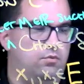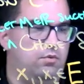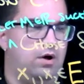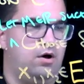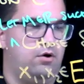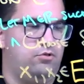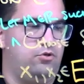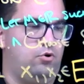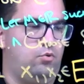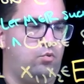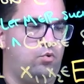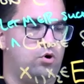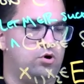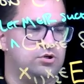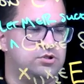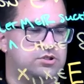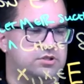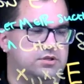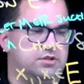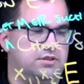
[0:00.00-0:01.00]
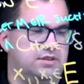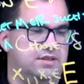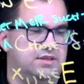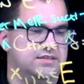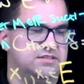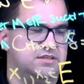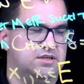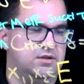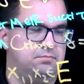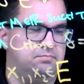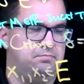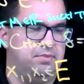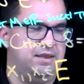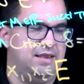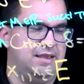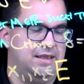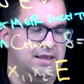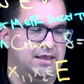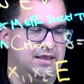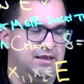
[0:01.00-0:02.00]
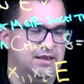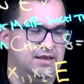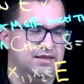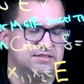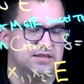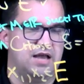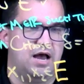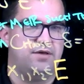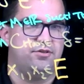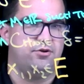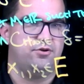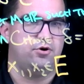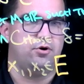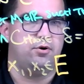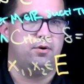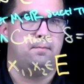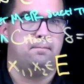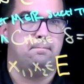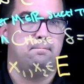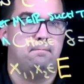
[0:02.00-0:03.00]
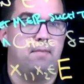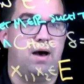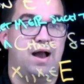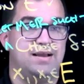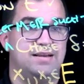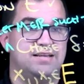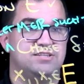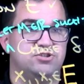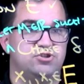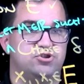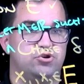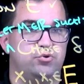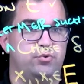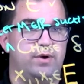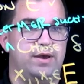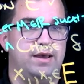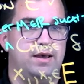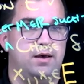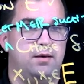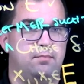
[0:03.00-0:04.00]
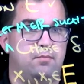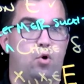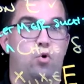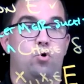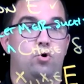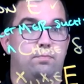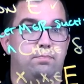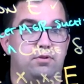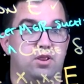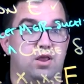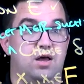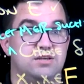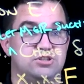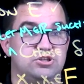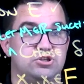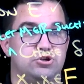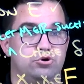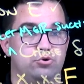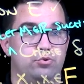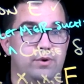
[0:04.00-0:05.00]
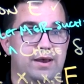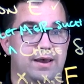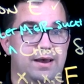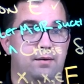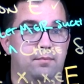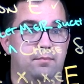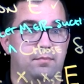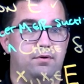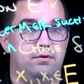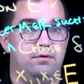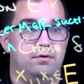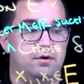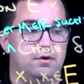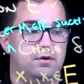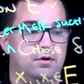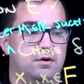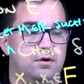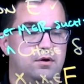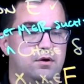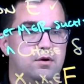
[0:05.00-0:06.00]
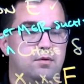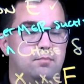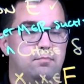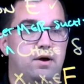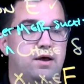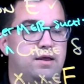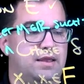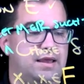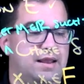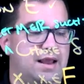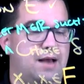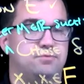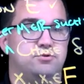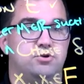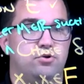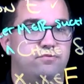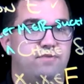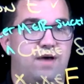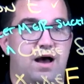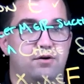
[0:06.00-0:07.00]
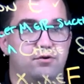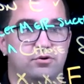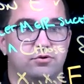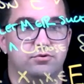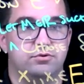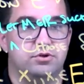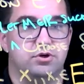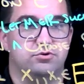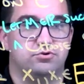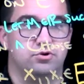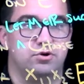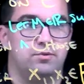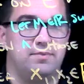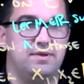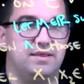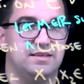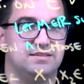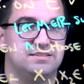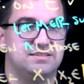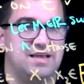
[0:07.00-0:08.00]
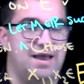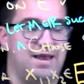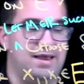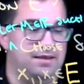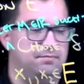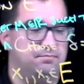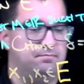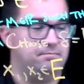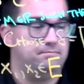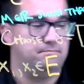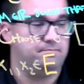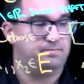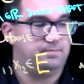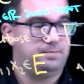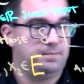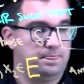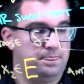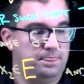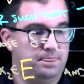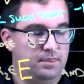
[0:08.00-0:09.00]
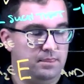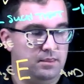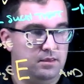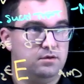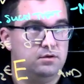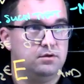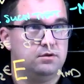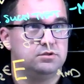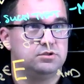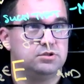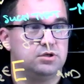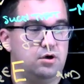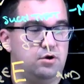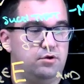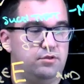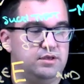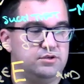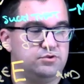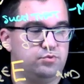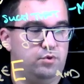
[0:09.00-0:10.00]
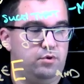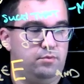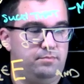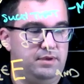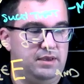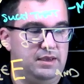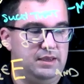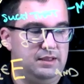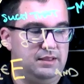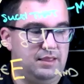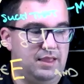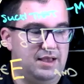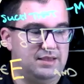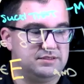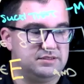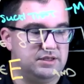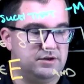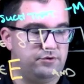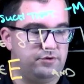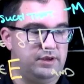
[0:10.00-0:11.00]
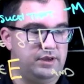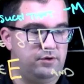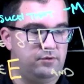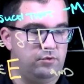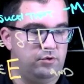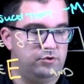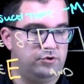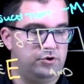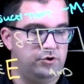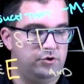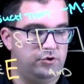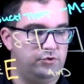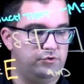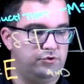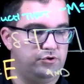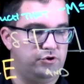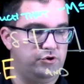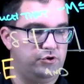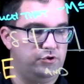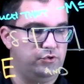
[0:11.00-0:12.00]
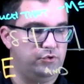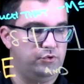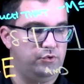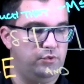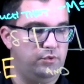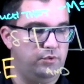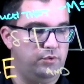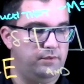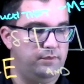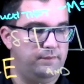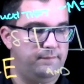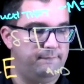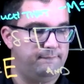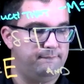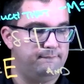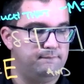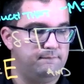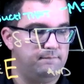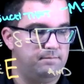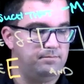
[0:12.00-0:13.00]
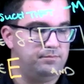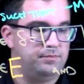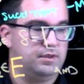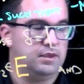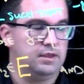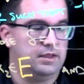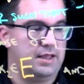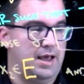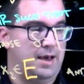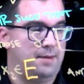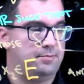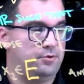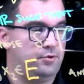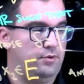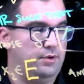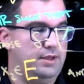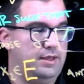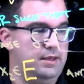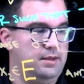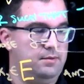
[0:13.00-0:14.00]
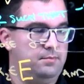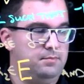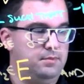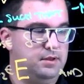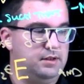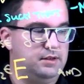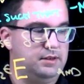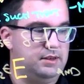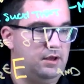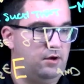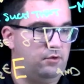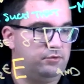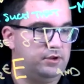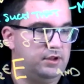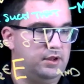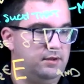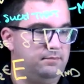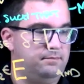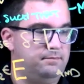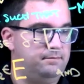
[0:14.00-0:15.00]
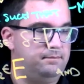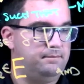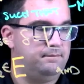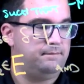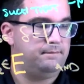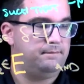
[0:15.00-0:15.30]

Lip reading: well, the worst this could be is either minus 2m or plus 2m, but in absolute values, those are going to be the same. So this will be less than or equal to 2 capital M delta.